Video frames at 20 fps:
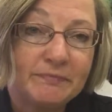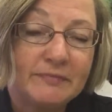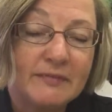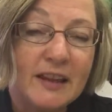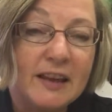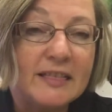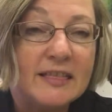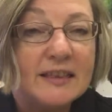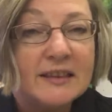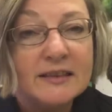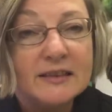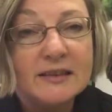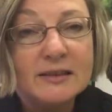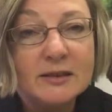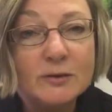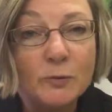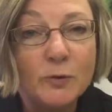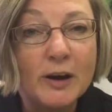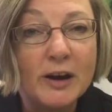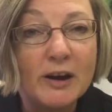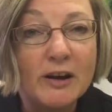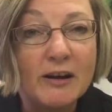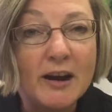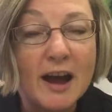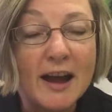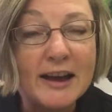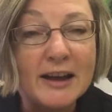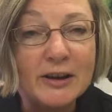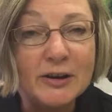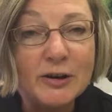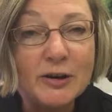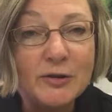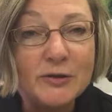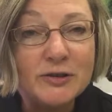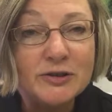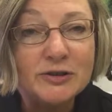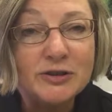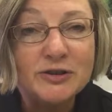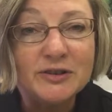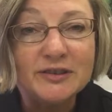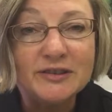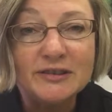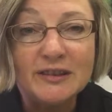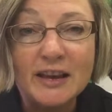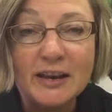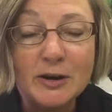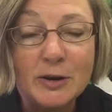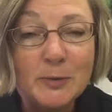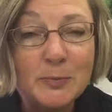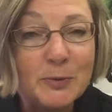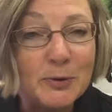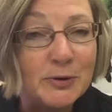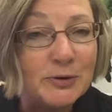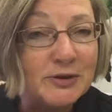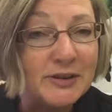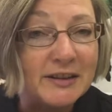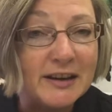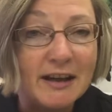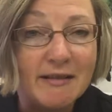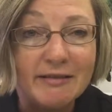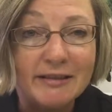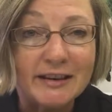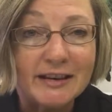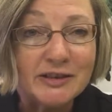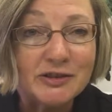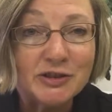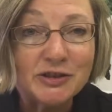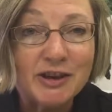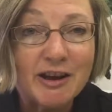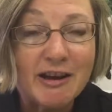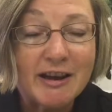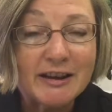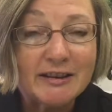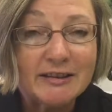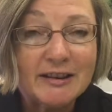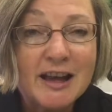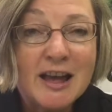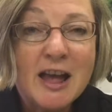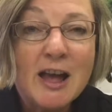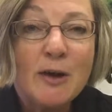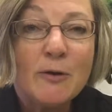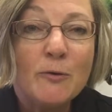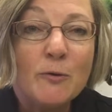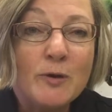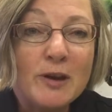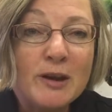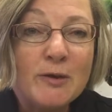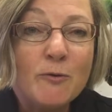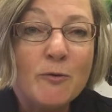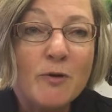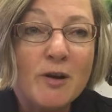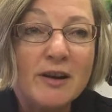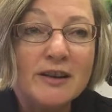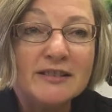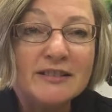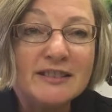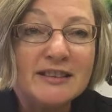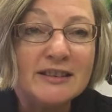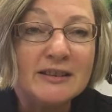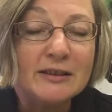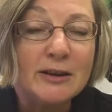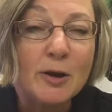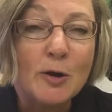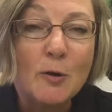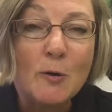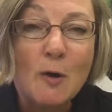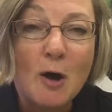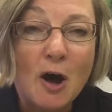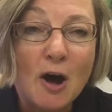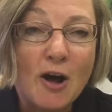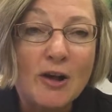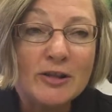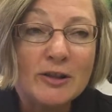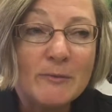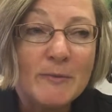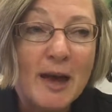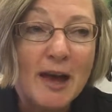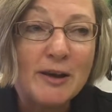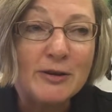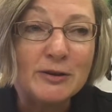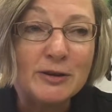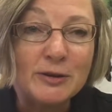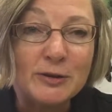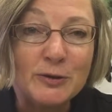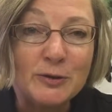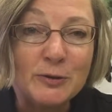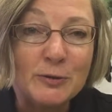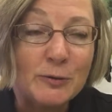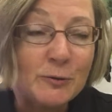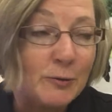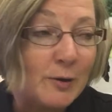Now this is where I encourage you to let your personality shine. We want to know all about you,